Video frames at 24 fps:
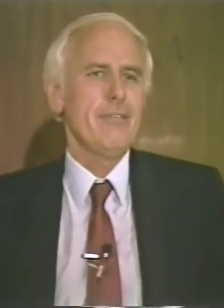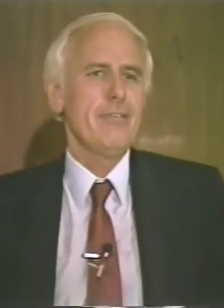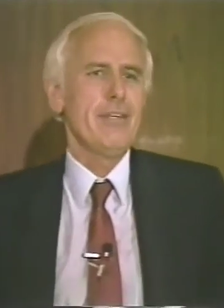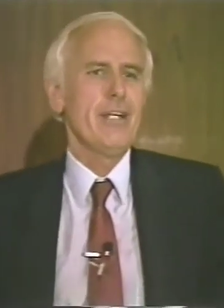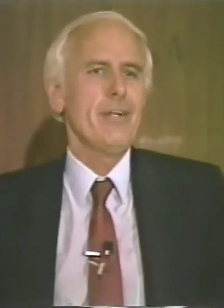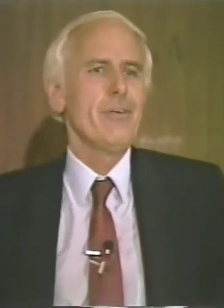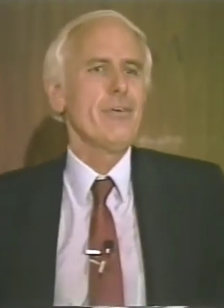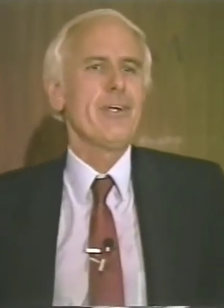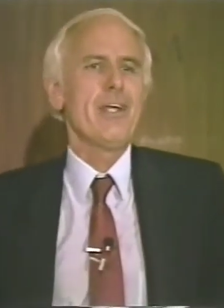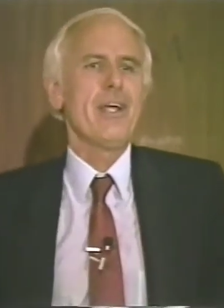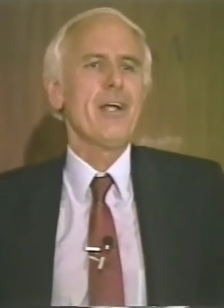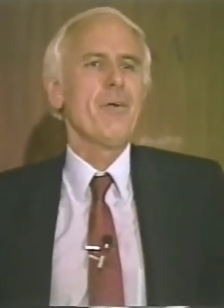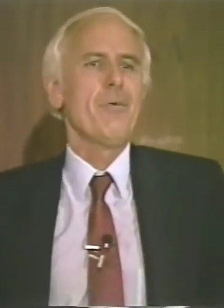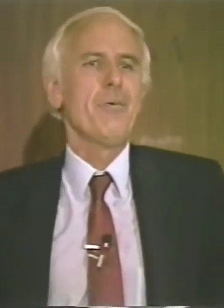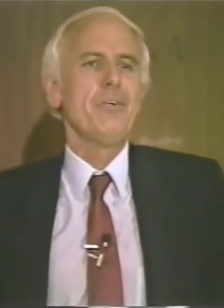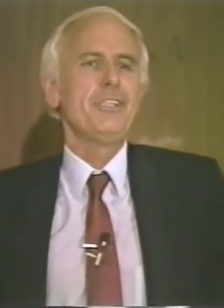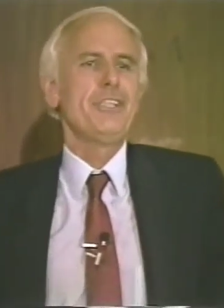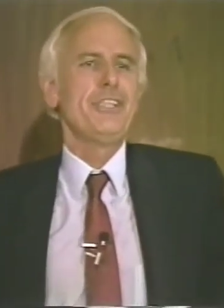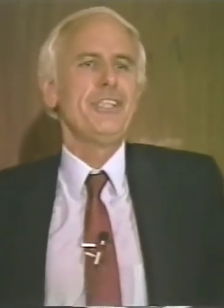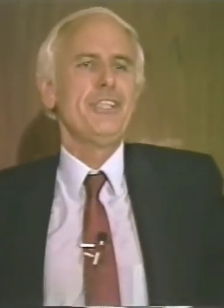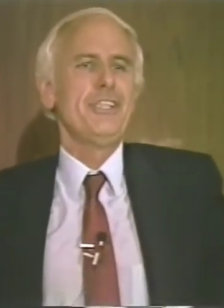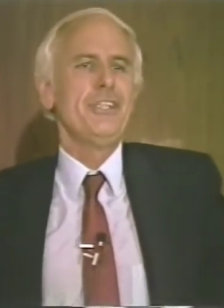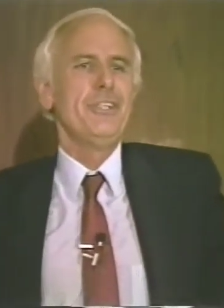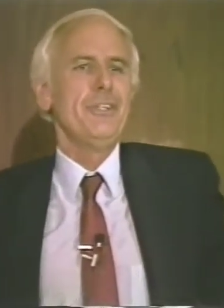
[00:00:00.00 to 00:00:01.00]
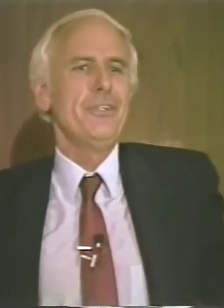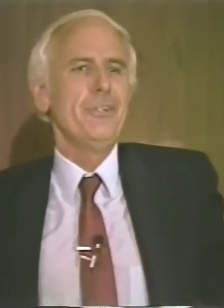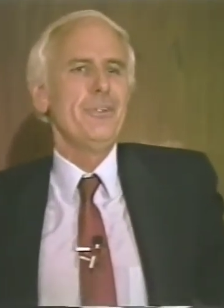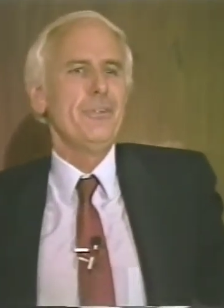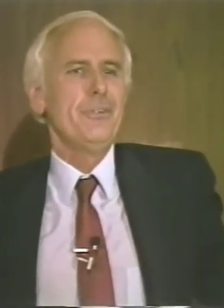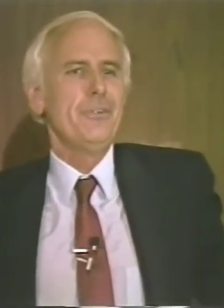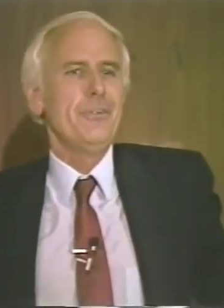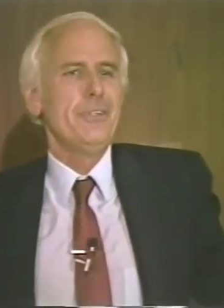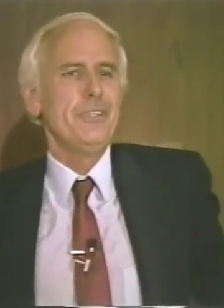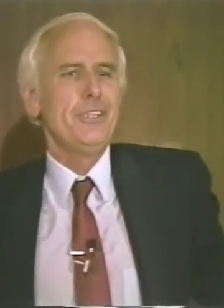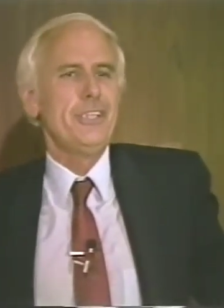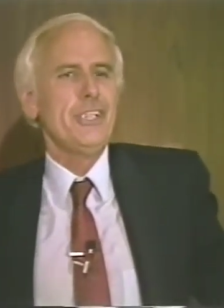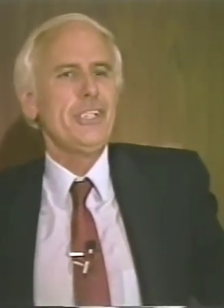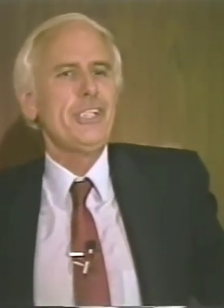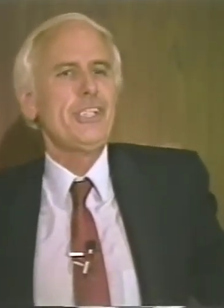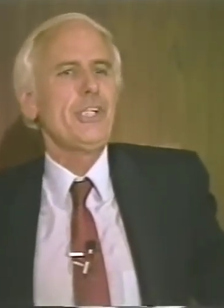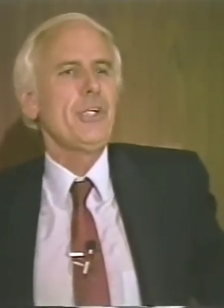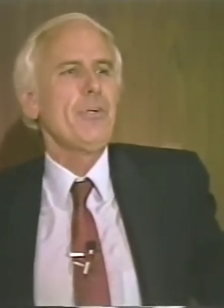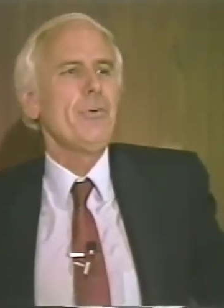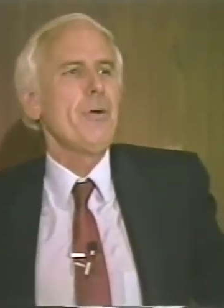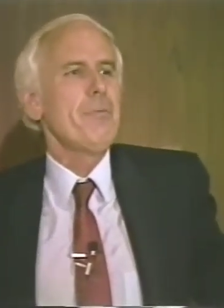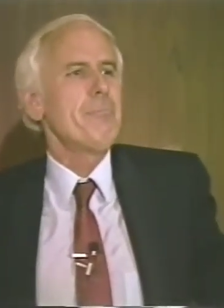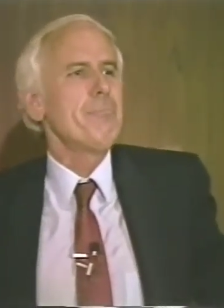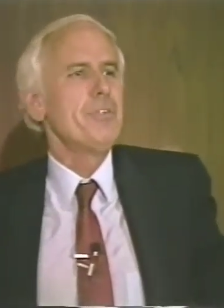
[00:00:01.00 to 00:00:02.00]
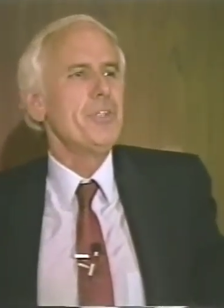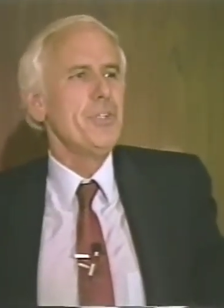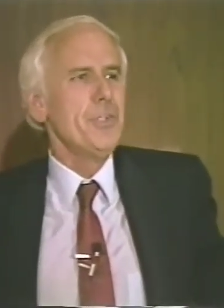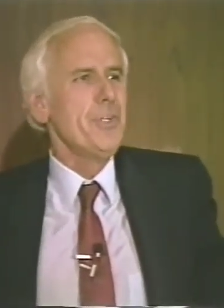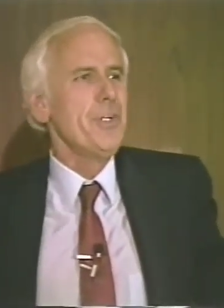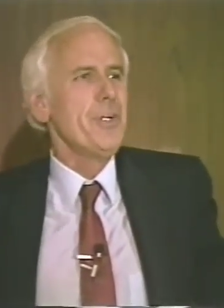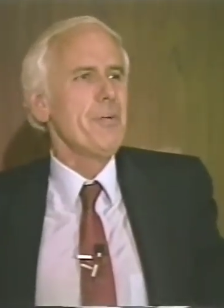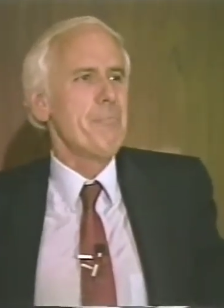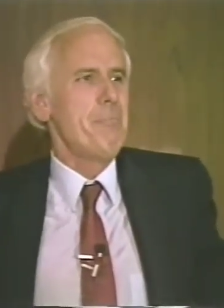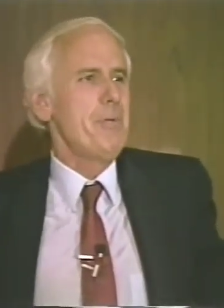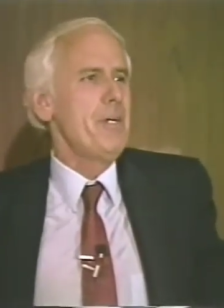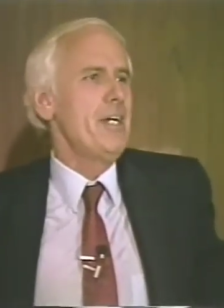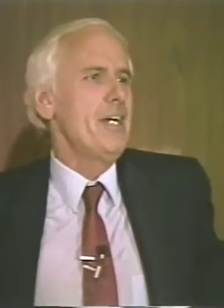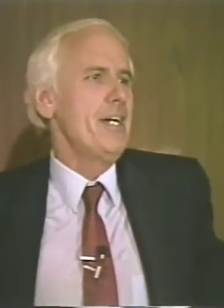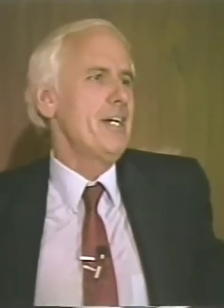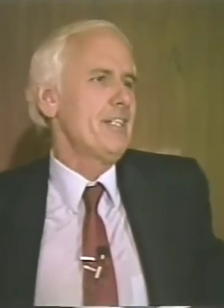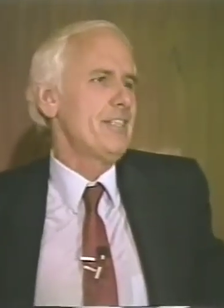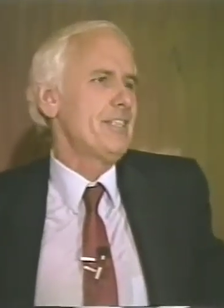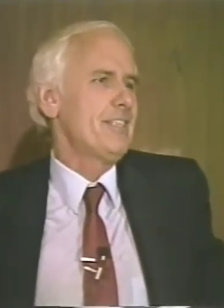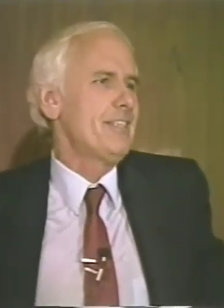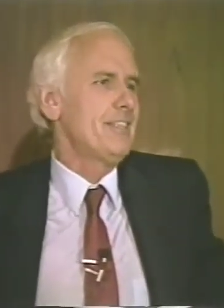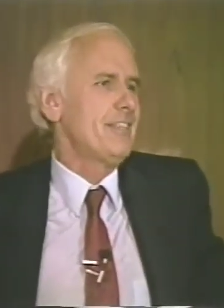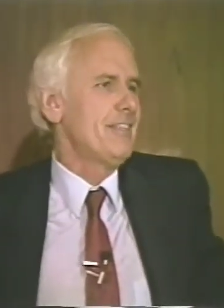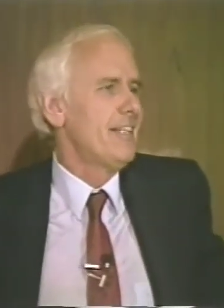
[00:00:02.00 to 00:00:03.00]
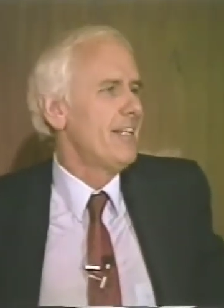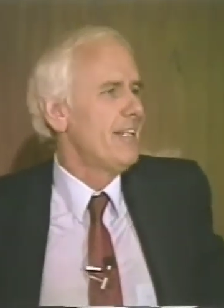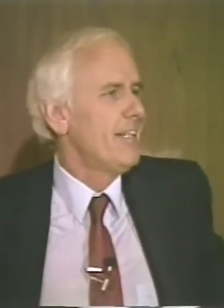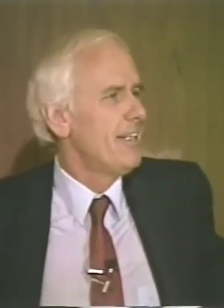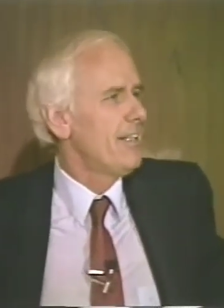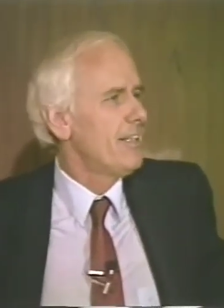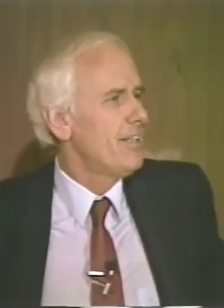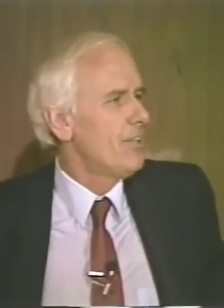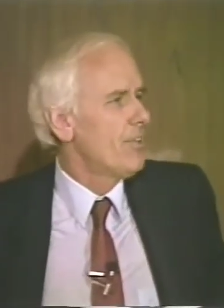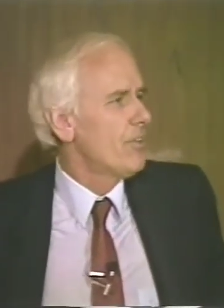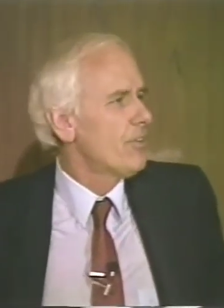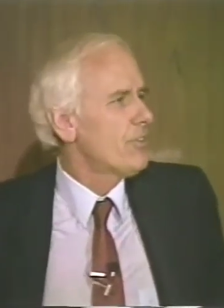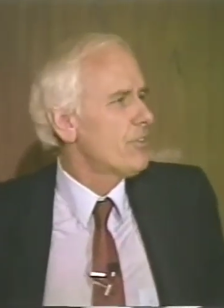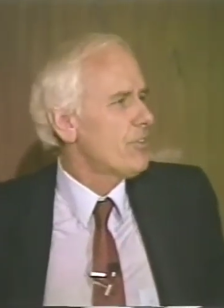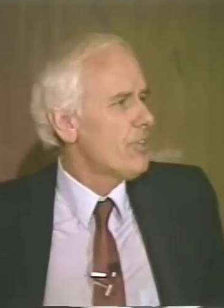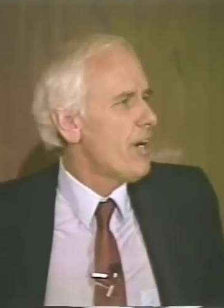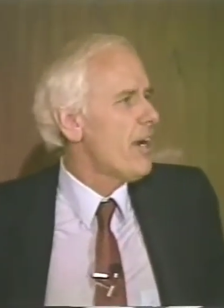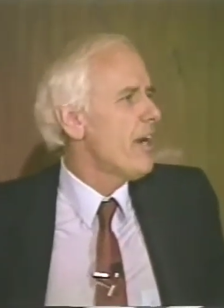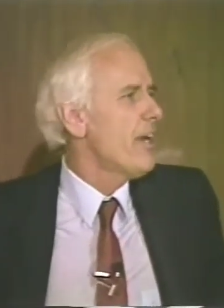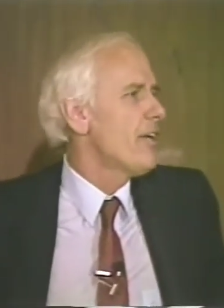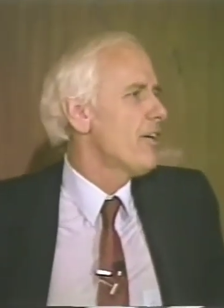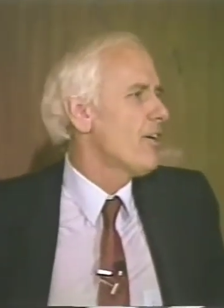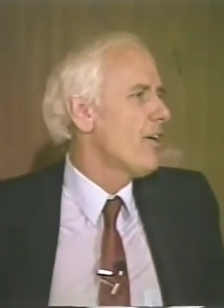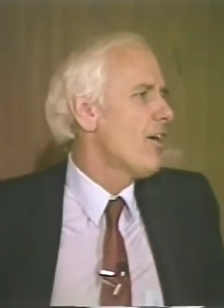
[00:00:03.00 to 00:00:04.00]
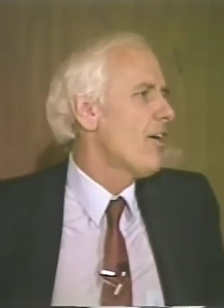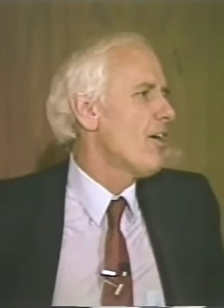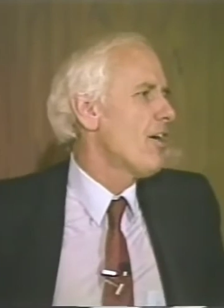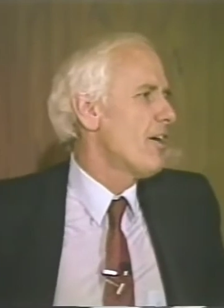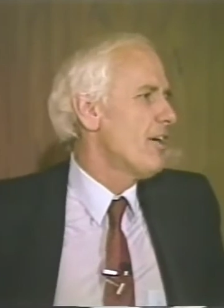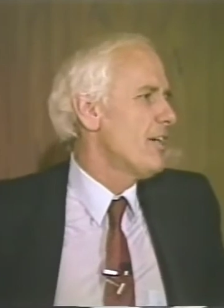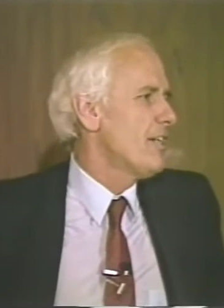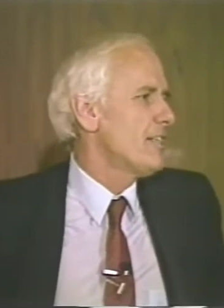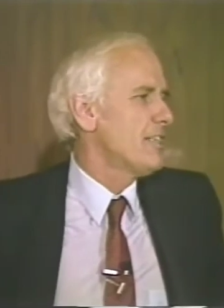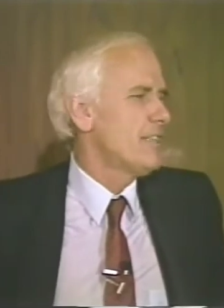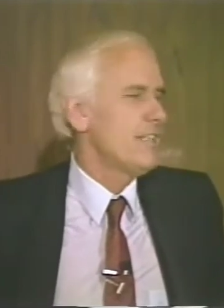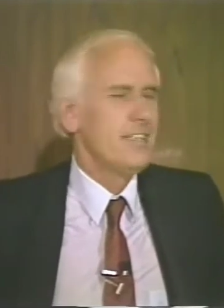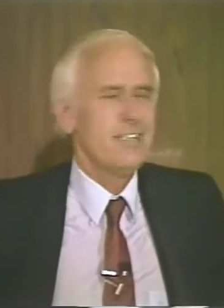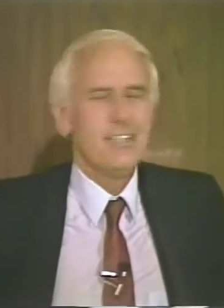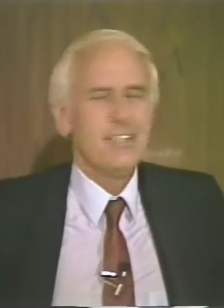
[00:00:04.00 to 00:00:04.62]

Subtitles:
they don't care what you do, just show up and do your best and, try your hardest.